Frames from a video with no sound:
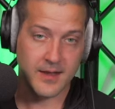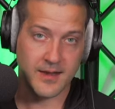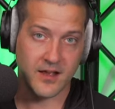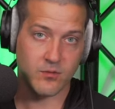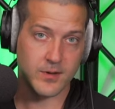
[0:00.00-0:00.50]

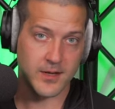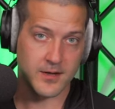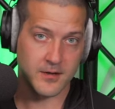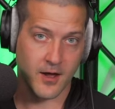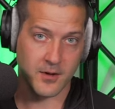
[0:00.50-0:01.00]
Next, we need
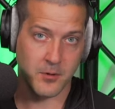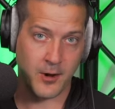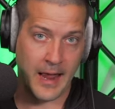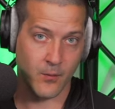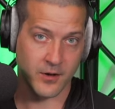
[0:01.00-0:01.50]
to talk
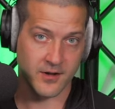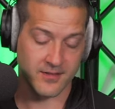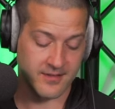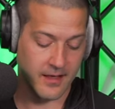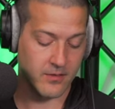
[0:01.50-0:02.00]
about how we're gonna
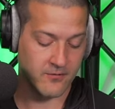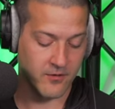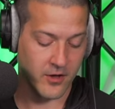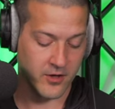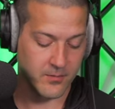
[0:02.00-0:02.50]
set the
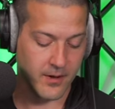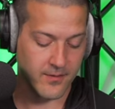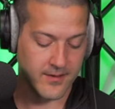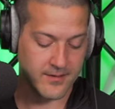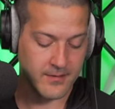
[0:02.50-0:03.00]
volume
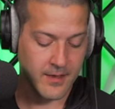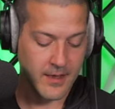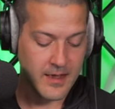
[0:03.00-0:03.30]
on this.